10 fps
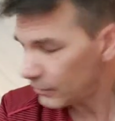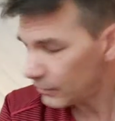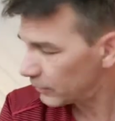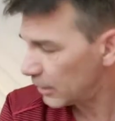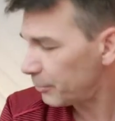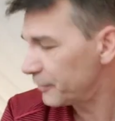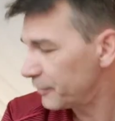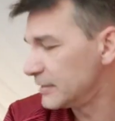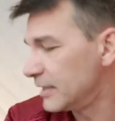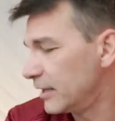couple of
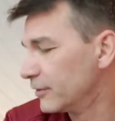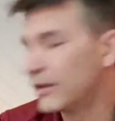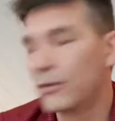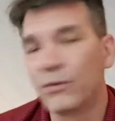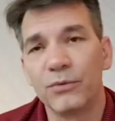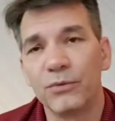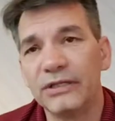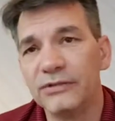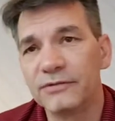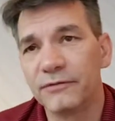things that I learned that were really
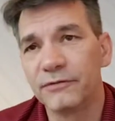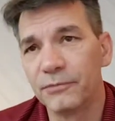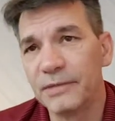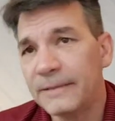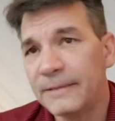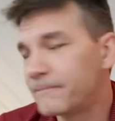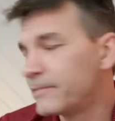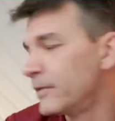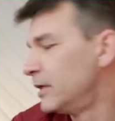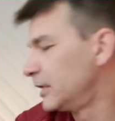useful for me:
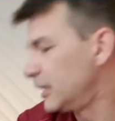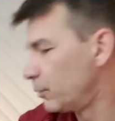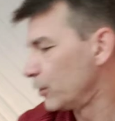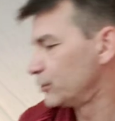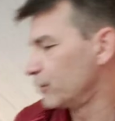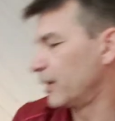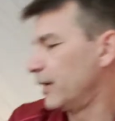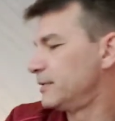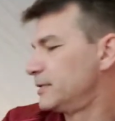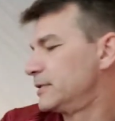keyboard
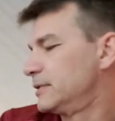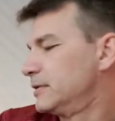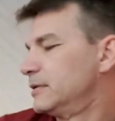shortcuts.